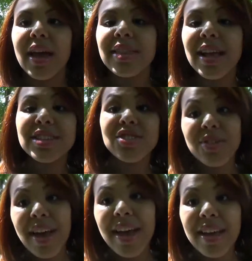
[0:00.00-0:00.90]
and that's
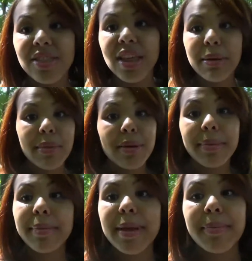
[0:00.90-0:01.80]
okay. There may
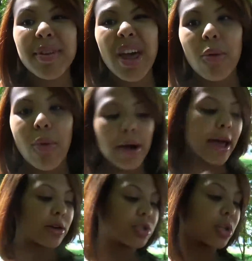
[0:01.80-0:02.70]
be people that walk
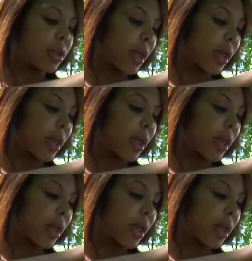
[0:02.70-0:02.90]
out your